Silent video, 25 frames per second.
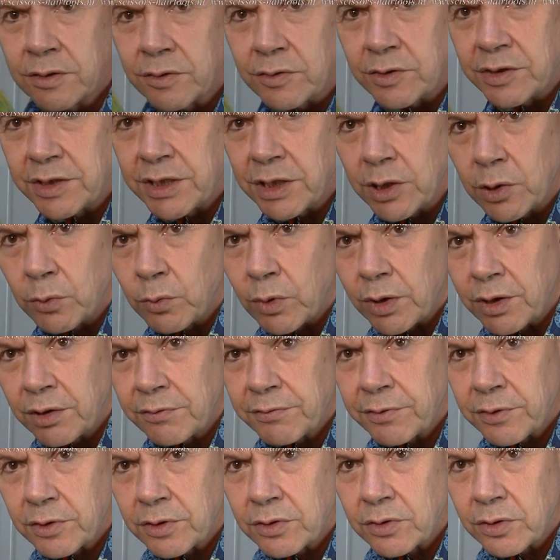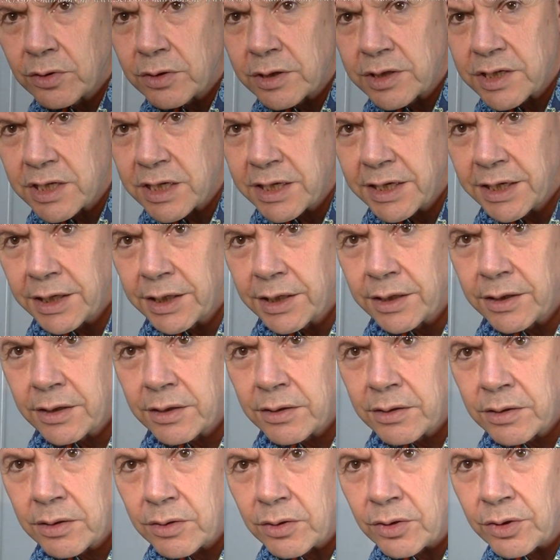So you see how wonderful the colors laying
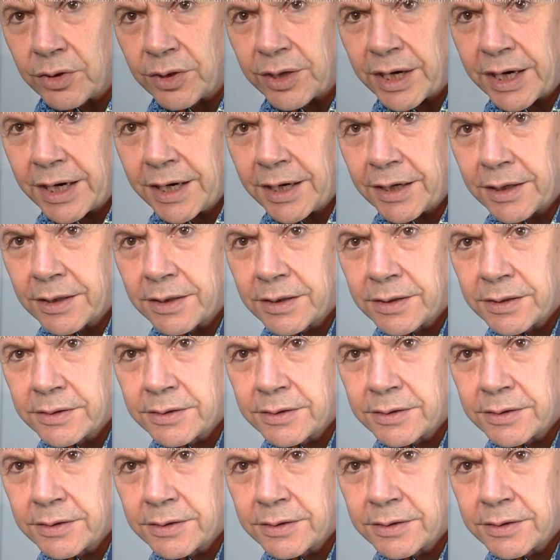on her hair.